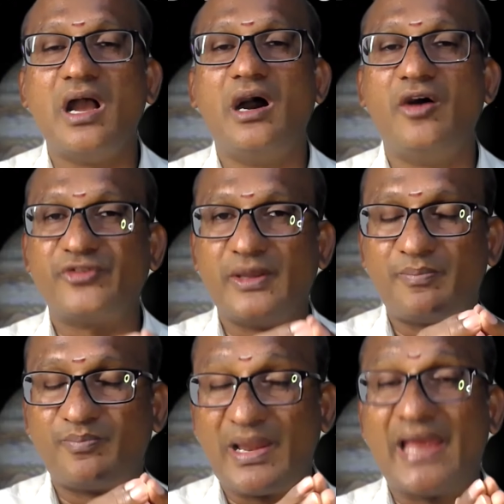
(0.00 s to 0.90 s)
of a
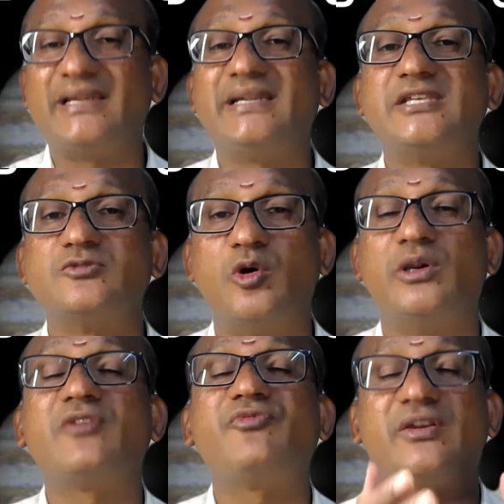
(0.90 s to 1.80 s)
planet is
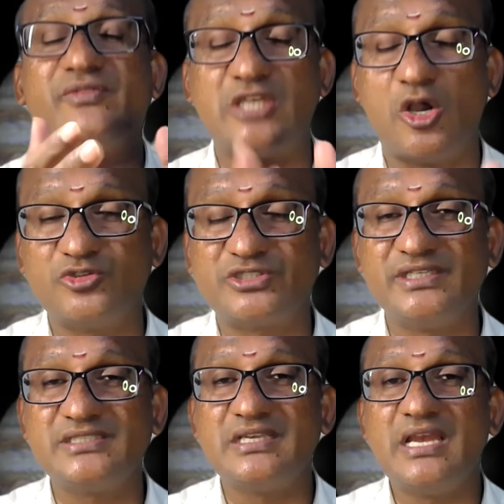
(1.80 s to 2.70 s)
owner for which
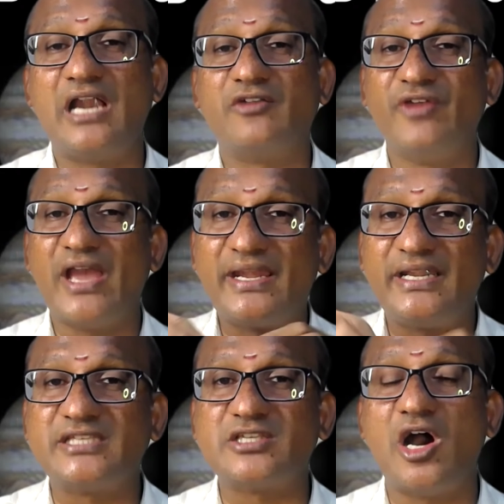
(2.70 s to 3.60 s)
houses and where
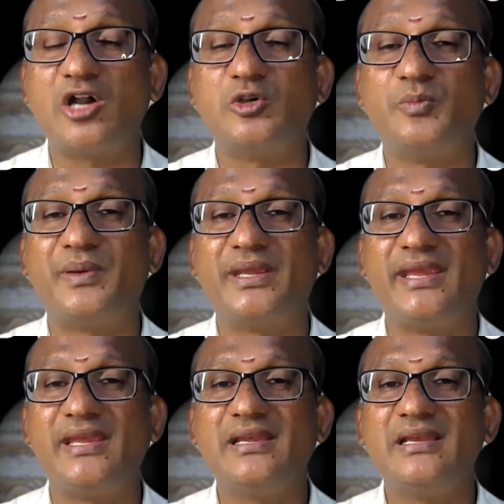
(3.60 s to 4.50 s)
it is
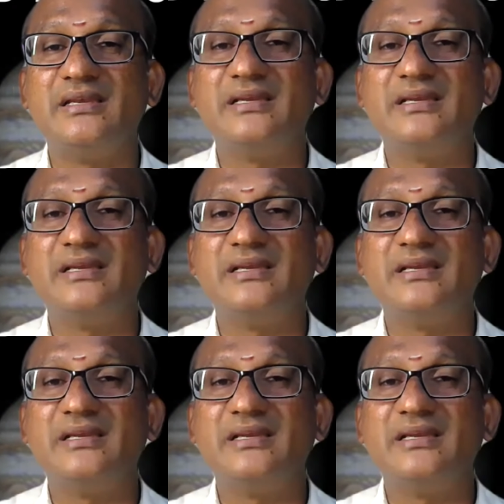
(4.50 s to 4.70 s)
occupying,